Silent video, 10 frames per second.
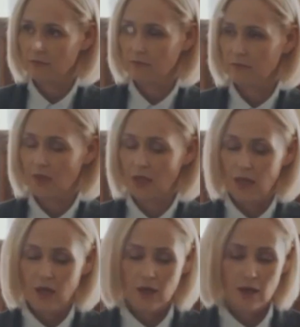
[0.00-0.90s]
and
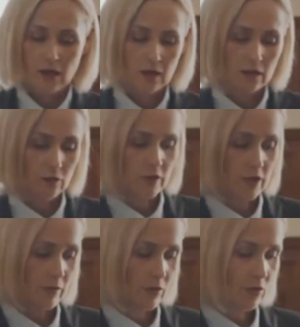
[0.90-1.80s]
ultimately,
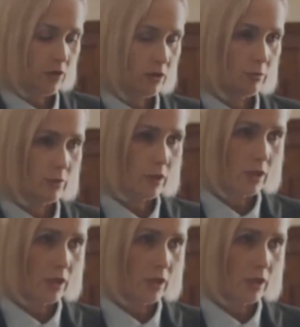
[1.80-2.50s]
enhance the overall